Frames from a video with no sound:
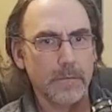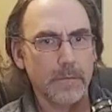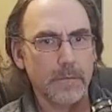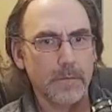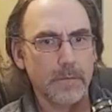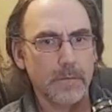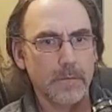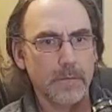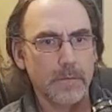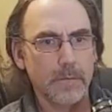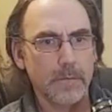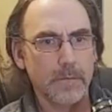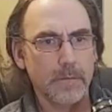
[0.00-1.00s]

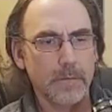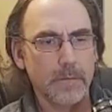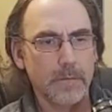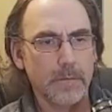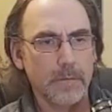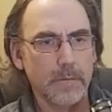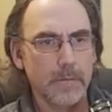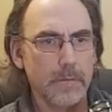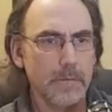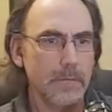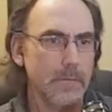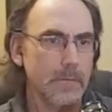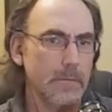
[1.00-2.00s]

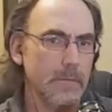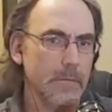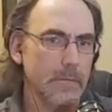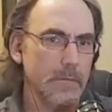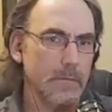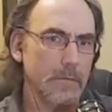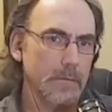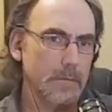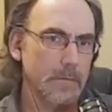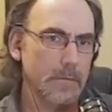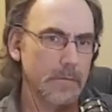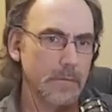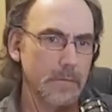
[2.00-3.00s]

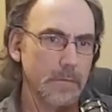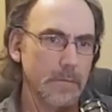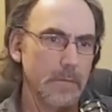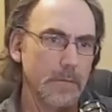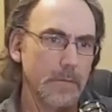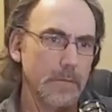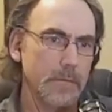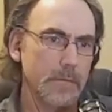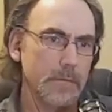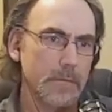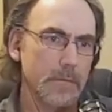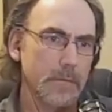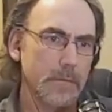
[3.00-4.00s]

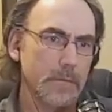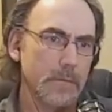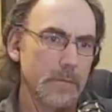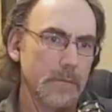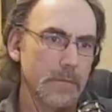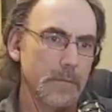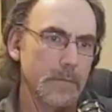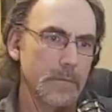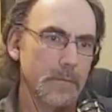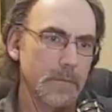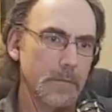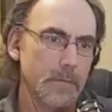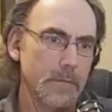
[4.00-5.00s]

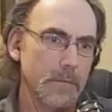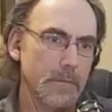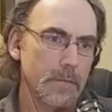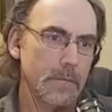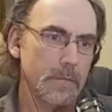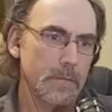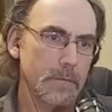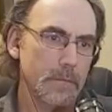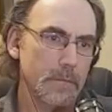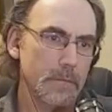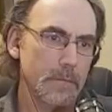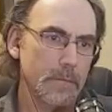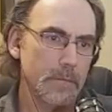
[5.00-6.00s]

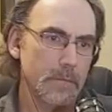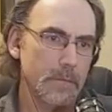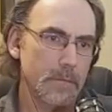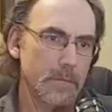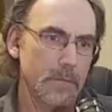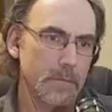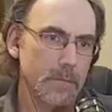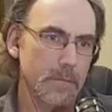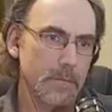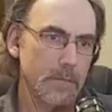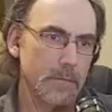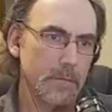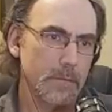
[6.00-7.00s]

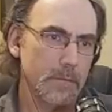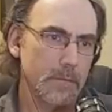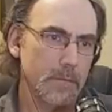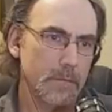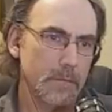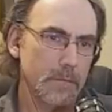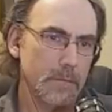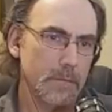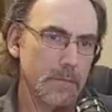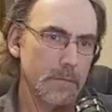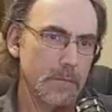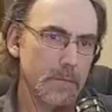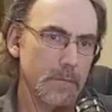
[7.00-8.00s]
(silent)